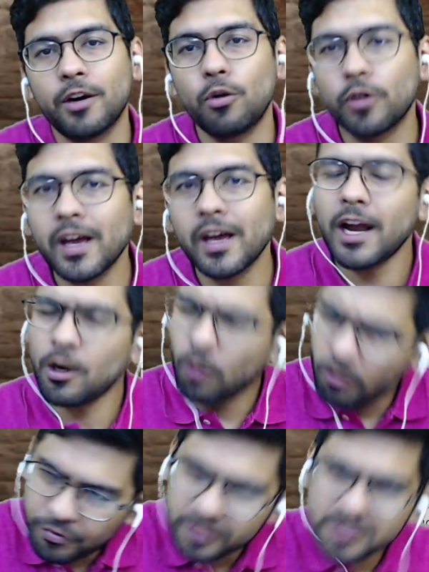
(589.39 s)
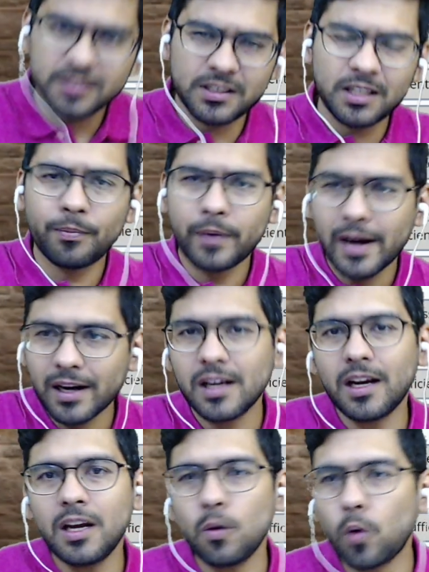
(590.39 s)
Okay, and obviously, see,
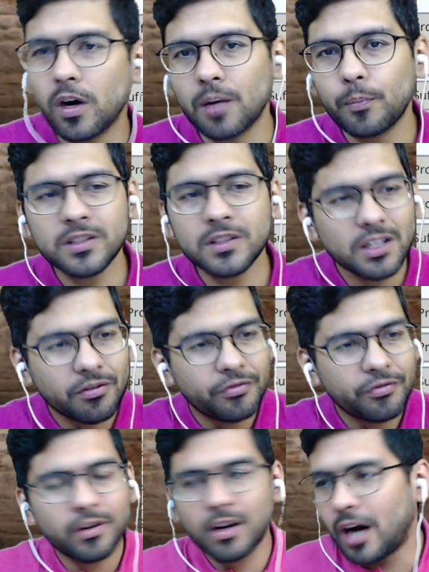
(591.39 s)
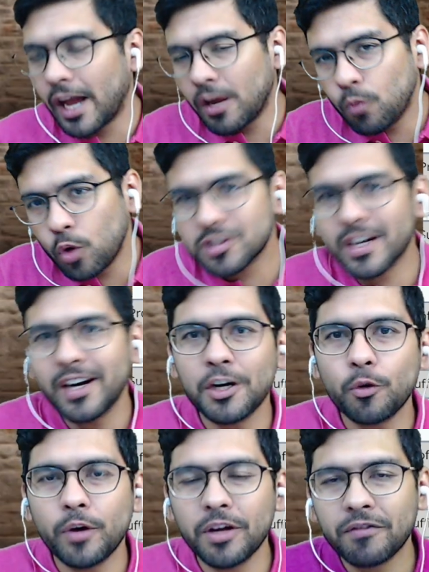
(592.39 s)
practically what happens, if I was getting
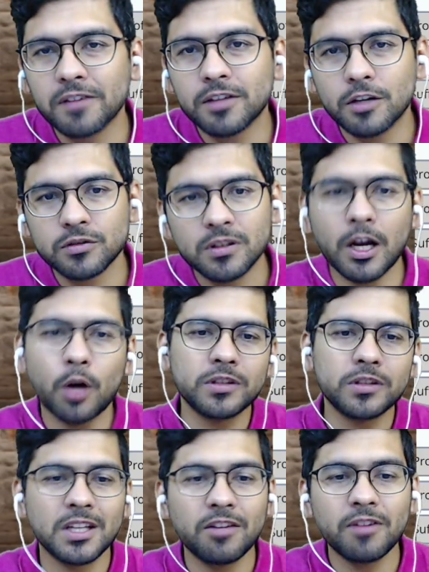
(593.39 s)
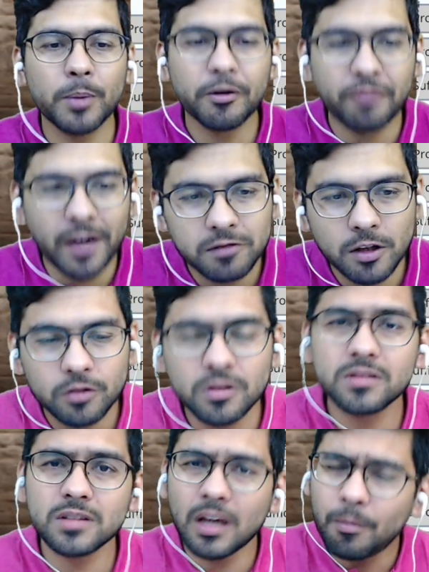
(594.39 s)
25,000, now he's giving me 5,000,
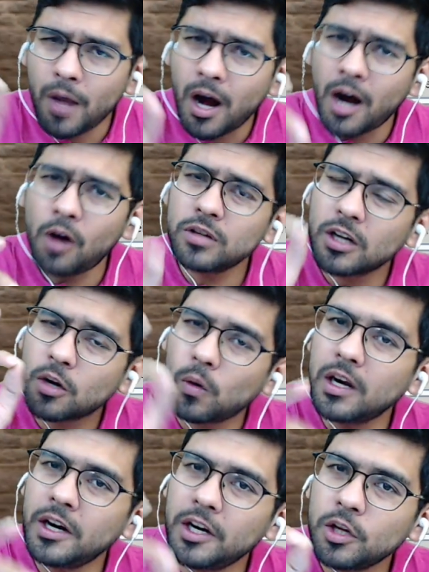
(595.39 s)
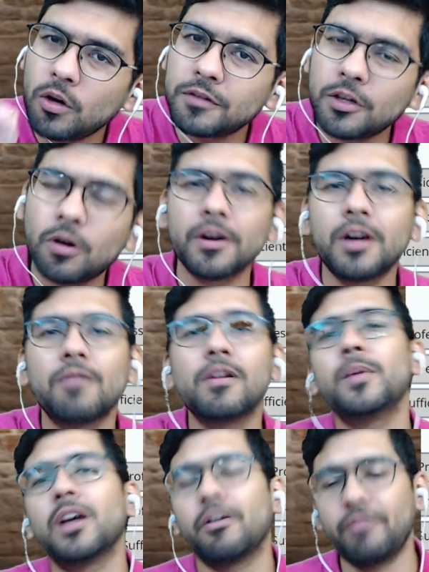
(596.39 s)
somehow the quality of the audit will be
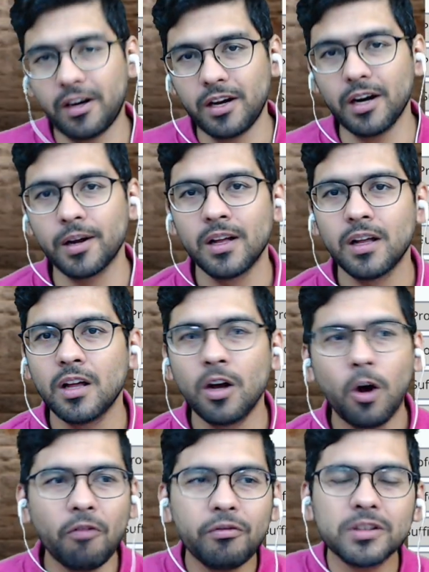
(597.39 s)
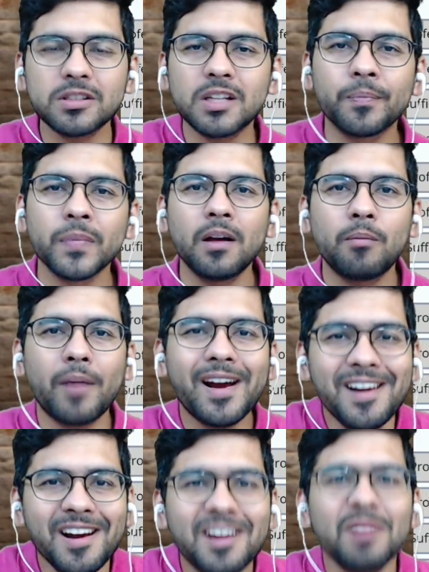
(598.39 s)
affected. obviously my
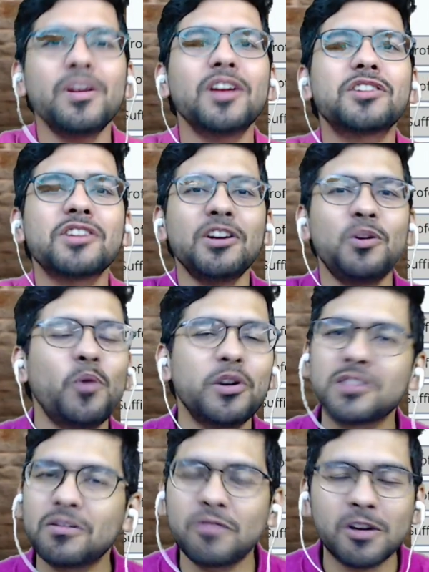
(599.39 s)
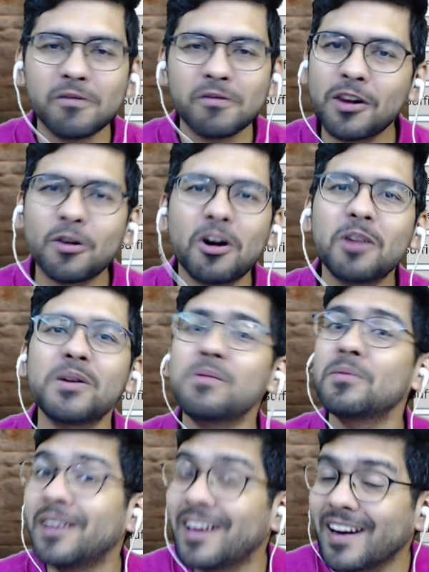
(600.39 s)
determination towards the work will not be
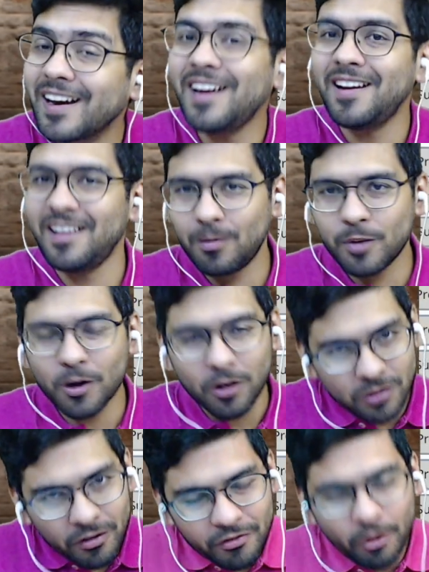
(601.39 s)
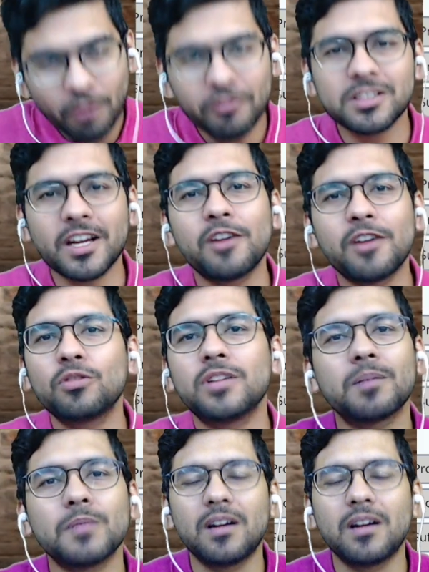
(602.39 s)
great here, because of obviously I know
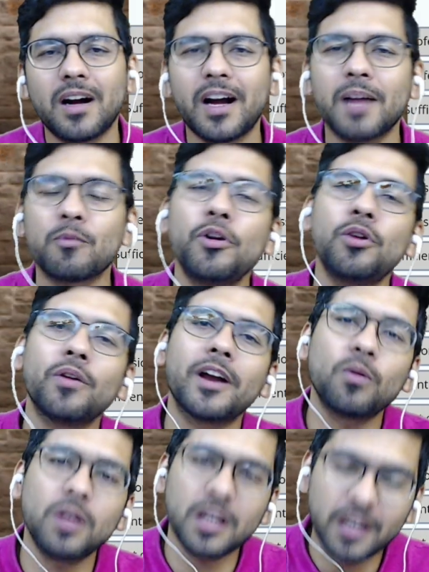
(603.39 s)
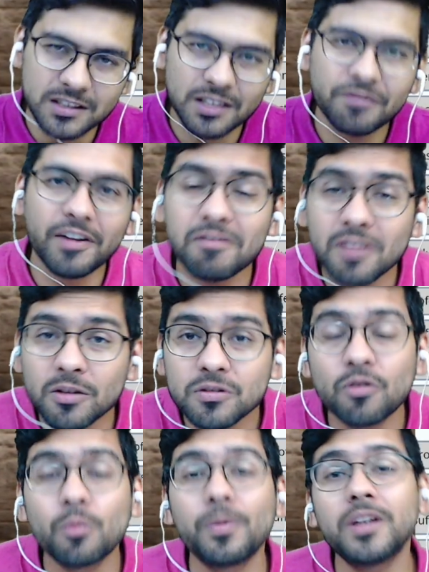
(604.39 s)
that I'm going to get only, let's say, 5,000
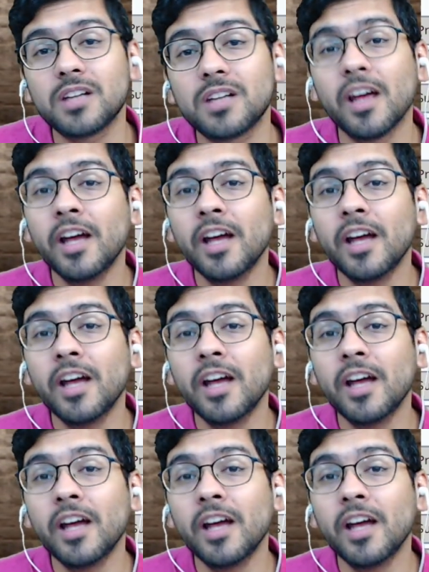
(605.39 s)
rupees here.